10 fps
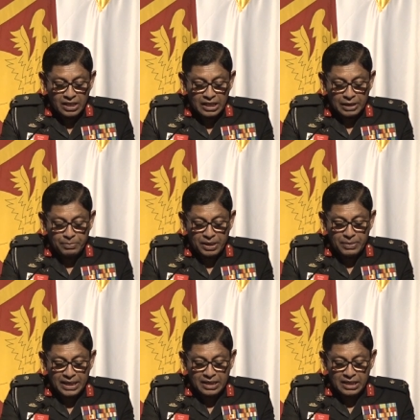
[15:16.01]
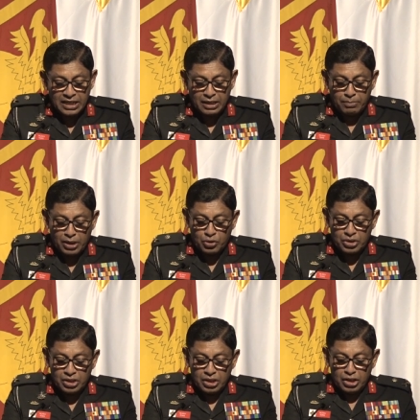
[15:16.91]
let me be clear
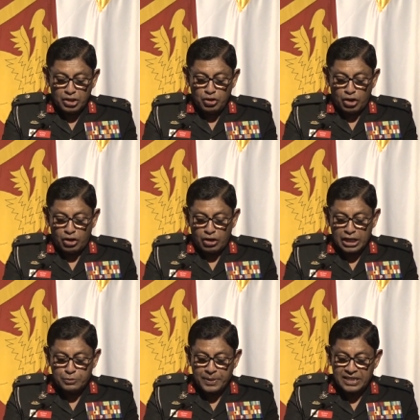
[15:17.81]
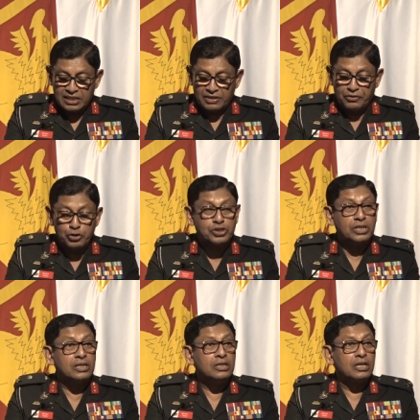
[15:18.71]
about your expected
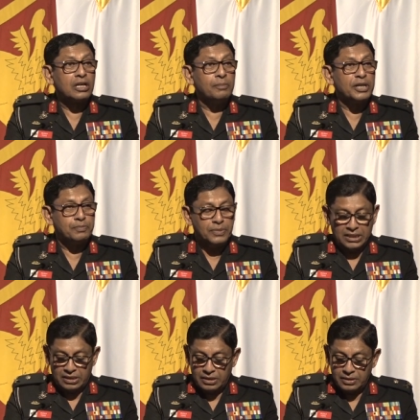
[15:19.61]
future commitment.